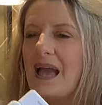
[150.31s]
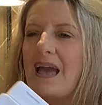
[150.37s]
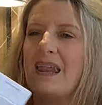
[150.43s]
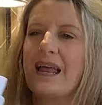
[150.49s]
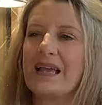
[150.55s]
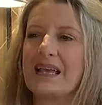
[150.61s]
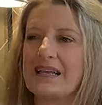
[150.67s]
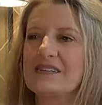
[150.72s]

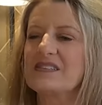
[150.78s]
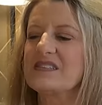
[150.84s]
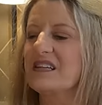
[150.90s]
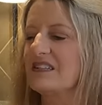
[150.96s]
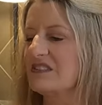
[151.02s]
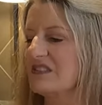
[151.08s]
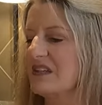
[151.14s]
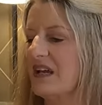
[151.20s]
And I guess
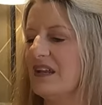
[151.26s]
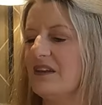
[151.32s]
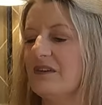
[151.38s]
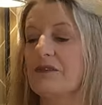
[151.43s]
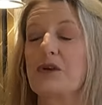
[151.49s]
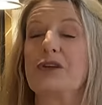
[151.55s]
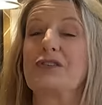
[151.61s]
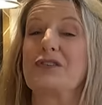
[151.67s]
that's kind
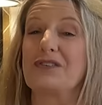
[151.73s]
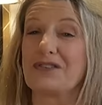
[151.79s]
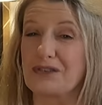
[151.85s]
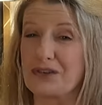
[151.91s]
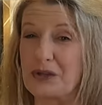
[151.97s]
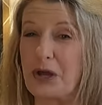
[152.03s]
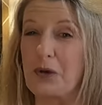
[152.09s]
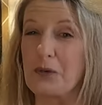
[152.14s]
of because
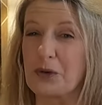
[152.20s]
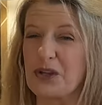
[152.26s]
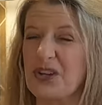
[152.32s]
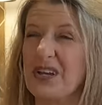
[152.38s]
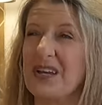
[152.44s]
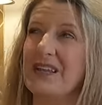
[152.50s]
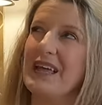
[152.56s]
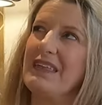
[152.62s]
it's the
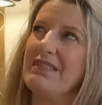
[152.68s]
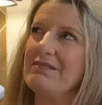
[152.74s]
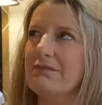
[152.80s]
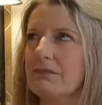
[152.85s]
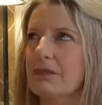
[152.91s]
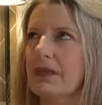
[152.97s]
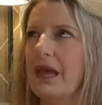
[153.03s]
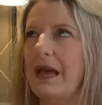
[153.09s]
coconut and
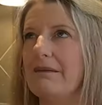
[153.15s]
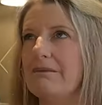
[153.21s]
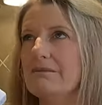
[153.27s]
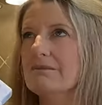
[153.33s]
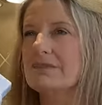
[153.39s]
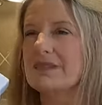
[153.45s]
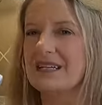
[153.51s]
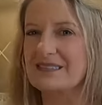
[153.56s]
I,
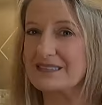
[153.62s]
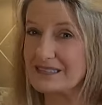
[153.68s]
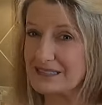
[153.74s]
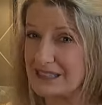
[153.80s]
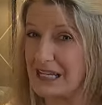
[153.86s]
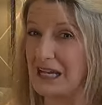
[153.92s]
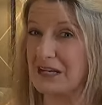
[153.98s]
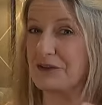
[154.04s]
that's
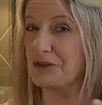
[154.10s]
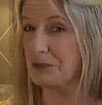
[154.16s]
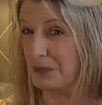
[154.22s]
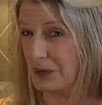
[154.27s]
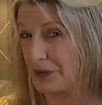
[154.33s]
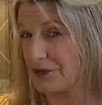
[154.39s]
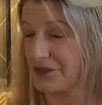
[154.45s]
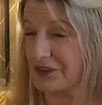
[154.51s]
the kind of
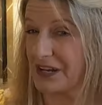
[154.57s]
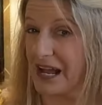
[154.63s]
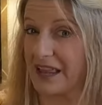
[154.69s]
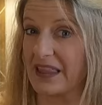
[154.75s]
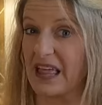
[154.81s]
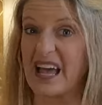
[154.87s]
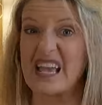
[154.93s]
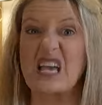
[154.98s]
smells that
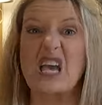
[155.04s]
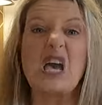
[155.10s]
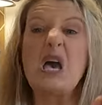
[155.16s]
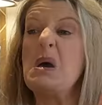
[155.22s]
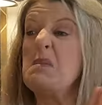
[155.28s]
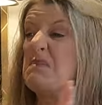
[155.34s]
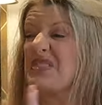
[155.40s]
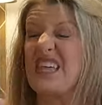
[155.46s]
I like.
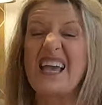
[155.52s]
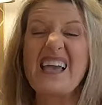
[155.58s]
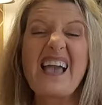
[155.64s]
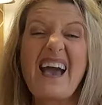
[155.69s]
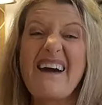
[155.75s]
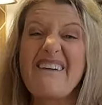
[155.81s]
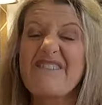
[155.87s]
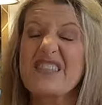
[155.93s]
But they
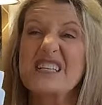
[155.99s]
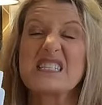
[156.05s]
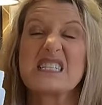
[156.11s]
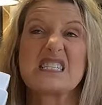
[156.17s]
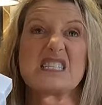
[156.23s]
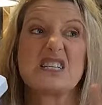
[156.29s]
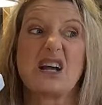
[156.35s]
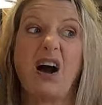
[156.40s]
have
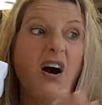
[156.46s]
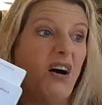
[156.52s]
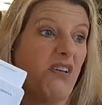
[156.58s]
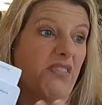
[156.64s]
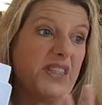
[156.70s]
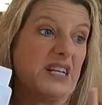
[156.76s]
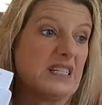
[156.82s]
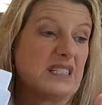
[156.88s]
this,
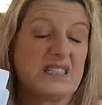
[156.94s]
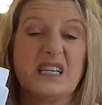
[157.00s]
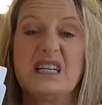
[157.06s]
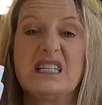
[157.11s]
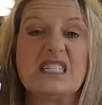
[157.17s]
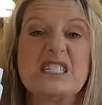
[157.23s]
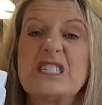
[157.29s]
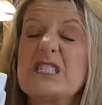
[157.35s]
all this
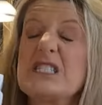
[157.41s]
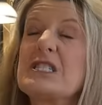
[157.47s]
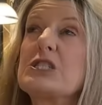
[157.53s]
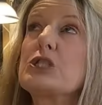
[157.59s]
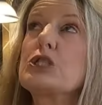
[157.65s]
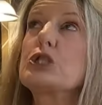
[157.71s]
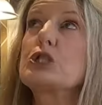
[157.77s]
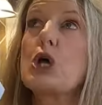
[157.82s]
in
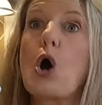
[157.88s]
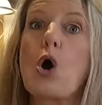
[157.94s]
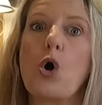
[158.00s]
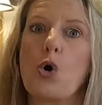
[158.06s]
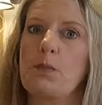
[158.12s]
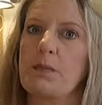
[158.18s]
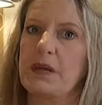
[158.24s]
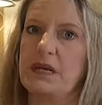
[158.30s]

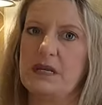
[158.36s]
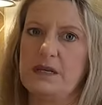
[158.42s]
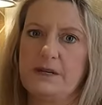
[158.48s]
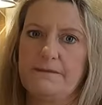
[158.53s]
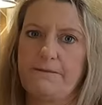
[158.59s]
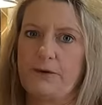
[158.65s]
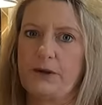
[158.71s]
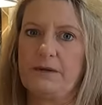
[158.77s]
so many
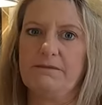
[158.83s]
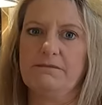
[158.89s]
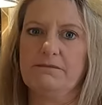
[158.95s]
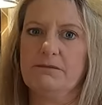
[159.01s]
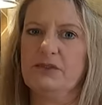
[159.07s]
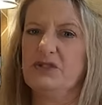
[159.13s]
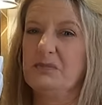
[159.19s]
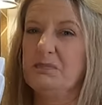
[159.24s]
different
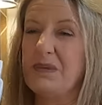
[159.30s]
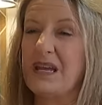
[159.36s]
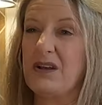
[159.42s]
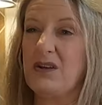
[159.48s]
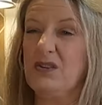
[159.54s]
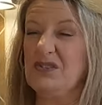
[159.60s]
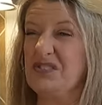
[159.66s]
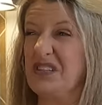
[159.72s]

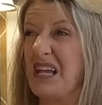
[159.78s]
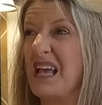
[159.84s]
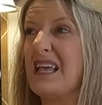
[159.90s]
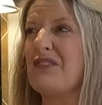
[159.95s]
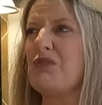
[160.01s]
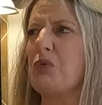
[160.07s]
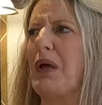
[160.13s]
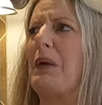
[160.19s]
smells.
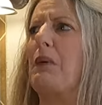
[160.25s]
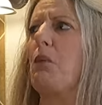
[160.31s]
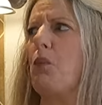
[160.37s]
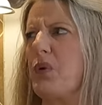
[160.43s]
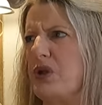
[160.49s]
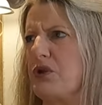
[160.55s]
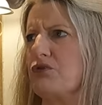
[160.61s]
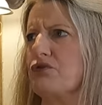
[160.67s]
Like it's
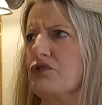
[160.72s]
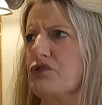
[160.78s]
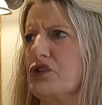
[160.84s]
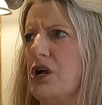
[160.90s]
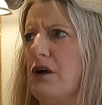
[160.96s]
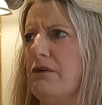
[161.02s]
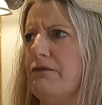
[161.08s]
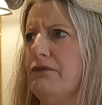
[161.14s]
like weird
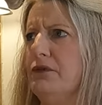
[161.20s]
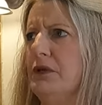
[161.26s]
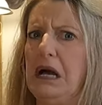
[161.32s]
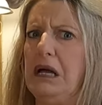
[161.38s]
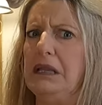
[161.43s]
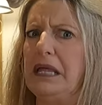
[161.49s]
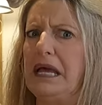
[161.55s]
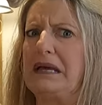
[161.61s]
stuff,
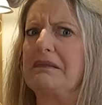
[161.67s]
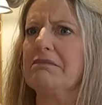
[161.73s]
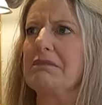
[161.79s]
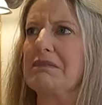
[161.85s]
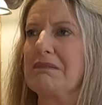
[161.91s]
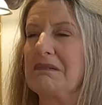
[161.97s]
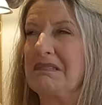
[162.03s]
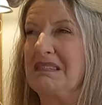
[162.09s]
like
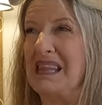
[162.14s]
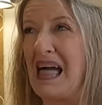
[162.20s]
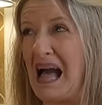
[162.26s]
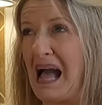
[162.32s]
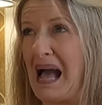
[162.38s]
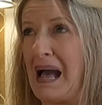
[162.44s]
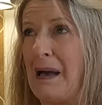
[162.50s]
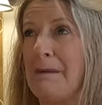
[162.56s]

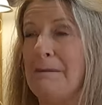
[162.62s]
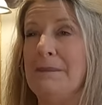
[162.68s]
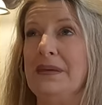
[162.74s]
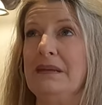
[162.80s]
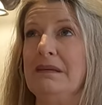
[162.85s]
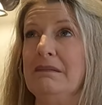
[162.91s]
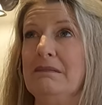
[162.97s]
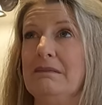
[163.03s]
lime
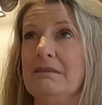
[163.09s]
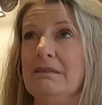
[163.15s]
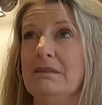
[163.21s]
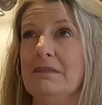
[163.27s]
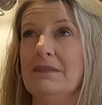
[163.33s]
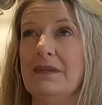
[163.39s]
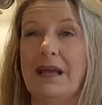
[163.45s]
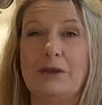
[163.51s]
and
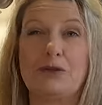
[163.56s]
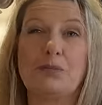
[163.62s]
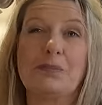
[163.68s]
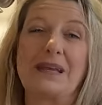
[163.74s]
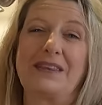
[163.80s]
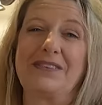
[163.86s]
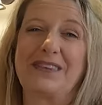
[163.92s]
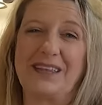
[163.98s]
to
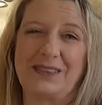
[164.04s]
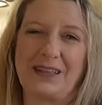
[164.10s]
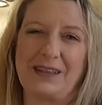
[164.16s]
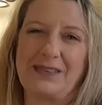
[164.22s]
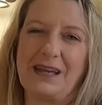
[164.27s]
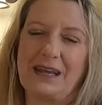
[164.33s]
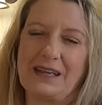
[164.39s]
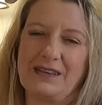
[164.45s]
me, might
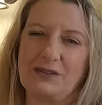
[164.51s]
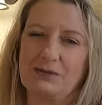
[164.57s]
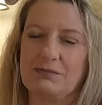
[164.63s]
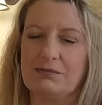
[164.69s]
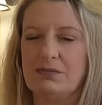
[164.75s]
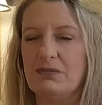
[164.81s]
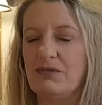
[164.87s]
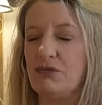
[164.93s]
be, I
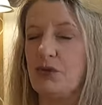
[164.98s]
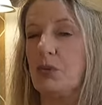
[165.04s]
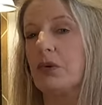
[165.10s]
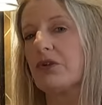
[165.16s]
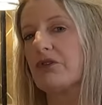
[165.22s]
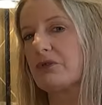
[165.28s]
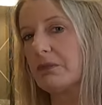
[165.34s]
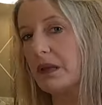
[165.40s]
guess, if you
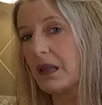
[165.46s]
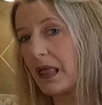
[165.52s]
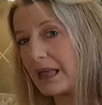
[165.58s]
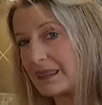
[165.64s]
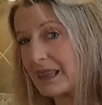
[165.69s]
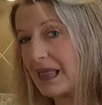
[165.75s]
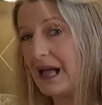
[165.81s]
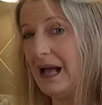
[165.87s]
want to smell
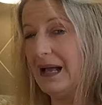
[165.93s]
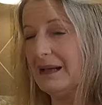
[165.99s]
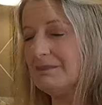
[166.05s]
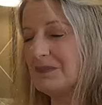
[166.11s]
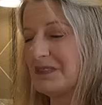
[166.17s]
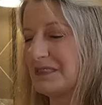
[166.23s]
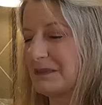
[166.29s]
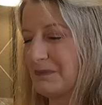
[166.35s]
like
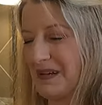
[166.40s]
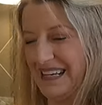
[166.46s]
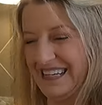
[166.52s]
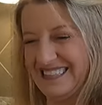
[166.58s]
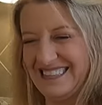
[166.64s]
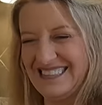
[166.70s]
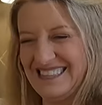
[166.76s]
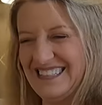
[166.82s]
limes,
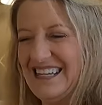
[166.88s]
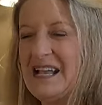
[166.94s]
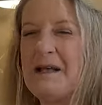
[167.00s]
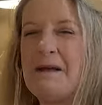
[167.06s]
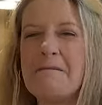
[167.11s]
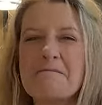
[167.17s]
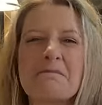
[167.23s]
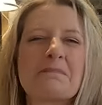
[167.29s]
but
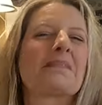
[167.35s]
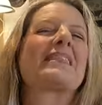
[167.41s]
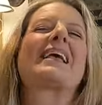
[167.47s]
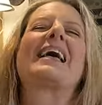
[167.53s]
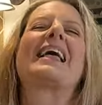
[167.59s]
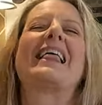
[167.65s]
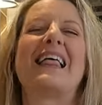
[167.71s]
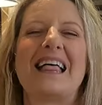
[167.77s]

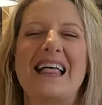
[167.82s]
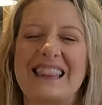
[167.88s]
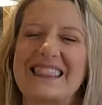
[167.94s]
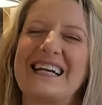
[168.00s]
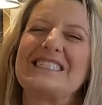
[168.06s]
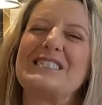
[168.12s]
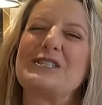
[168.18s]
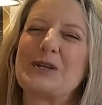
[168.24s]

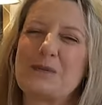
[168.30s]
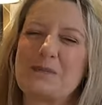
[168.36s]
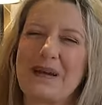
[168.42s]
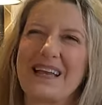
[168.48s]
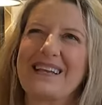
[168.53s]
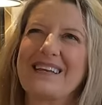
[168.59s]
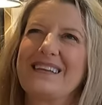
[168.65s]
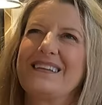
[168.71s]
they do
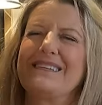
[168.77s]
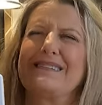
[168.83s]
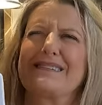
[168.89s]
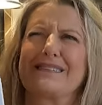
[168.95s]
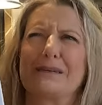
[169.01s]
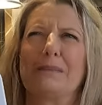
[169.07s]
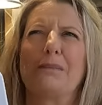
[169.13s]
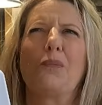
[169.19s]
make it
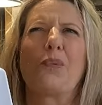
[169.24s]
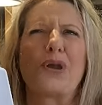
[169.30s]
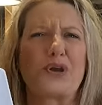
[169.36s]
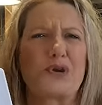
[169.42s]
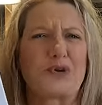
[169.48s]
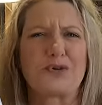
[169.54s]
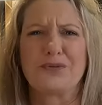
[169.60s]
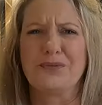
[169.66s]
in some
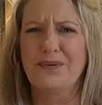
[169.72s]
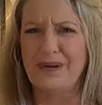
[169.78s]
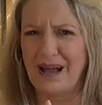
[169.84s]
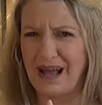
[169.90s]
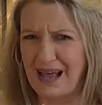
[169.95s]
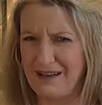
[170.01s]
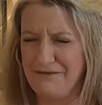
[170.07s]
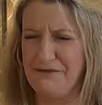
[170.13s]
weird,
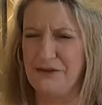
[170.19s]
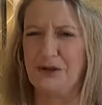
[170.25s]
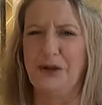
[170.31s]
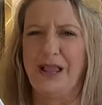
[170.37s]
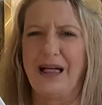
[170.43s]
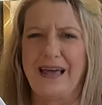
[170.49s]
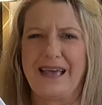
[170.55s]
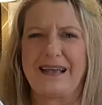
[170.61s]
I
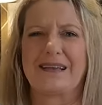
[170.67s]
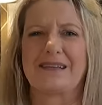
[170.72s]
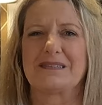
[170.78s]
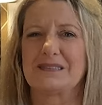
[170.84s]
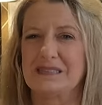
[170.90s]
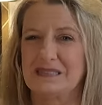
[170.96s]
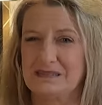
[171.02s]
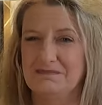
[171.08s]
feel like,
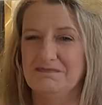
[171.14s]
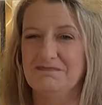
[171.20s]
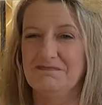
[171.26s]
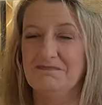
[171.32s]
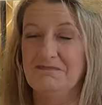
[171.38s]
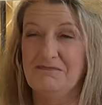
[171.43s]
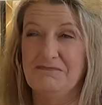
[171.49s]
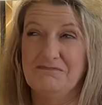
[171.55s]

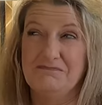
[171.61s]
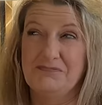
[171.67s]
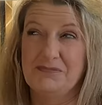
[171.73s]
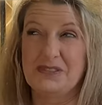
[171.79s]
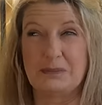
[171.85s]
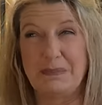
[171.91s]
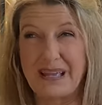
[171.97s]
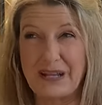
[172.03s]

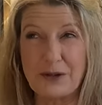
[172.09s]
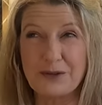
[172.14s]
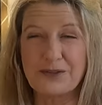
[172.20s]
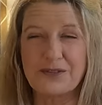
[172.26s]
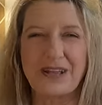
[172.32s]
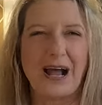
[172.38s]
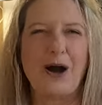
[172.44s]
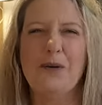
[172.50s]

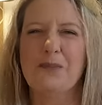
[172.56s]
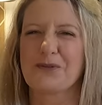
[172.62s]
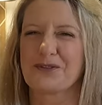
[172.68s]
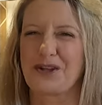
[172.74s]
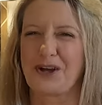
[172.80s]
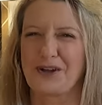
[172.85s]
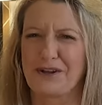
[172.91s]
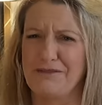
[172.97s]
smells. I
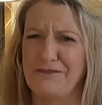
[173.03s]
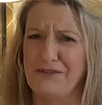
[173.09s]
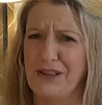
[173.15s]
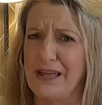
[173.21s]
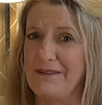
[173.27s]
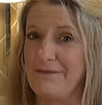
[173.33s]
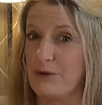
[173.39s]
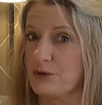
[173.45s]
almost called it
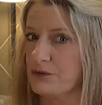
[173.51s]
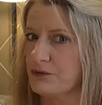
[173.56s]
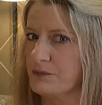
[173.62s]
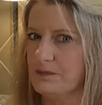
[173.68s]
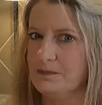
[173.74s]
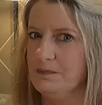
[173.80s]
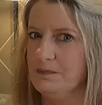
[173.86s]
flavors.